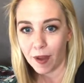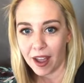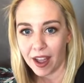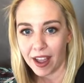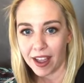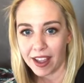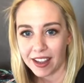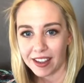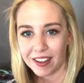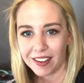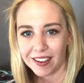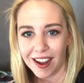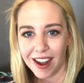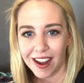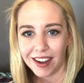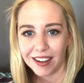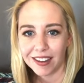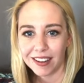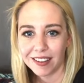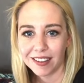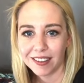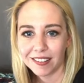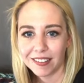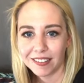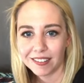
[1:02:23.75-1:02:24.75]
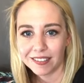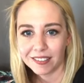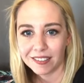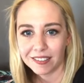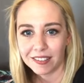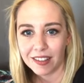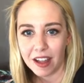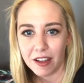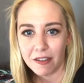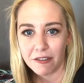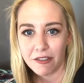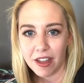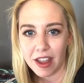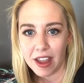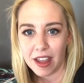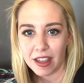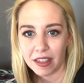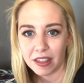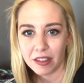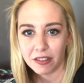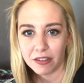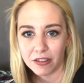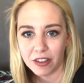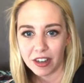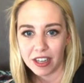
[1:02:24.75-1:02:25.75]
I kind of love
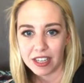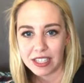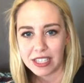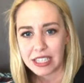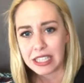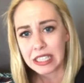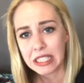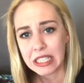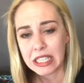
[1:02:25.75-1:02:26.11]
hate the phrase,